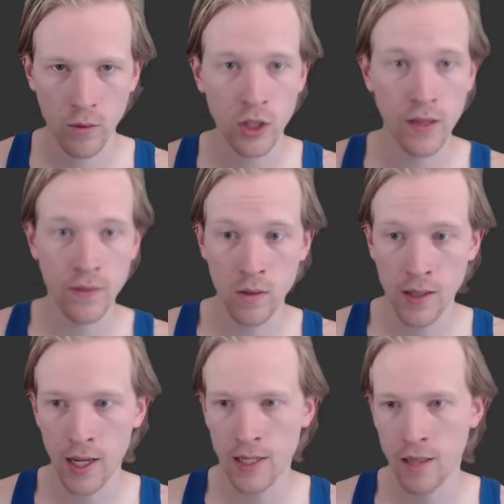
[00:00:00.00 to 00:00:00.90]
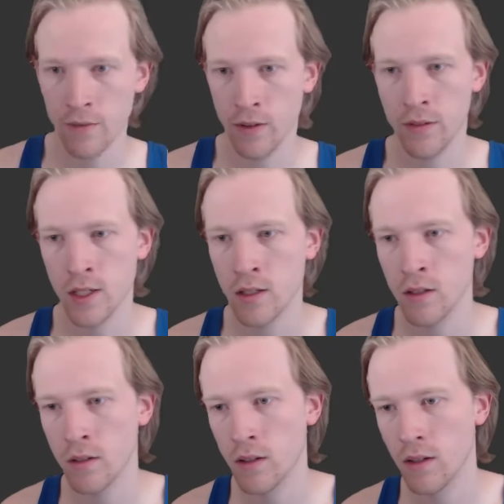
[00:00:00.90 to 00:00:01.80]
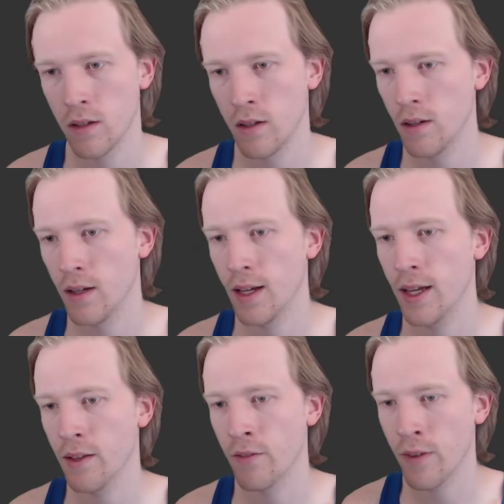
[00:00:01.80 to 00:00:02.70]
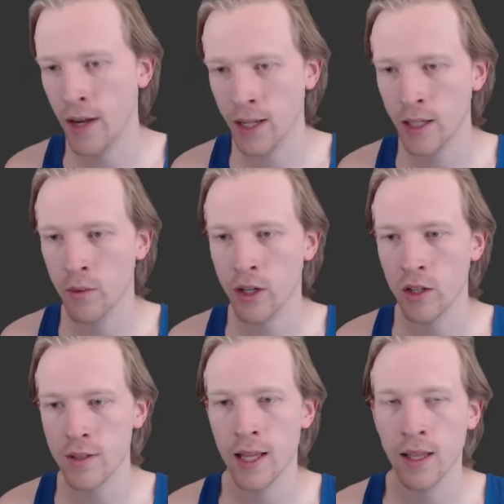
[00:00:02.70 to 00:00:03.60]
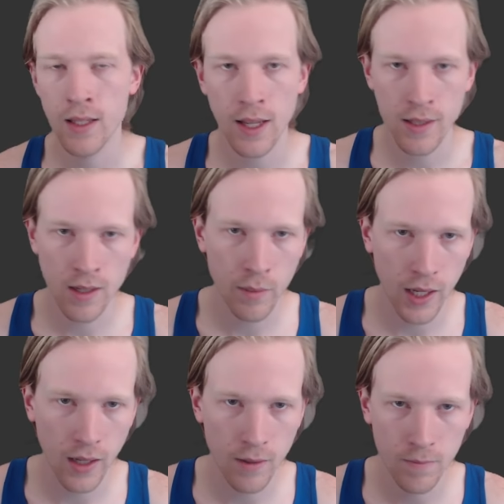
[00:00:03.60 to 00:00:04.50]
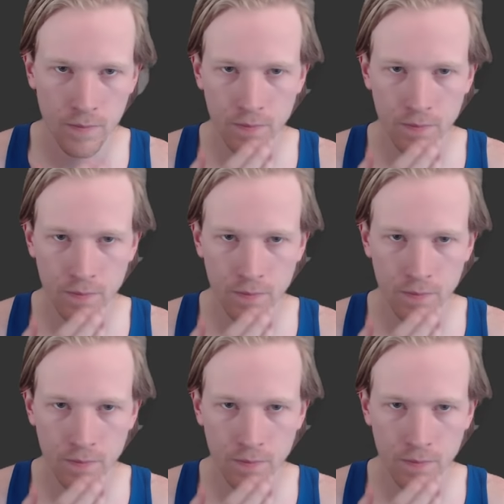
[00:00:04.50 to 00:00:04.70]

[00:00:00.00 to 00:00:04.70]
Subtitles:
which leaves us with 18 and 52. And then finally, we're going to use that list.sum again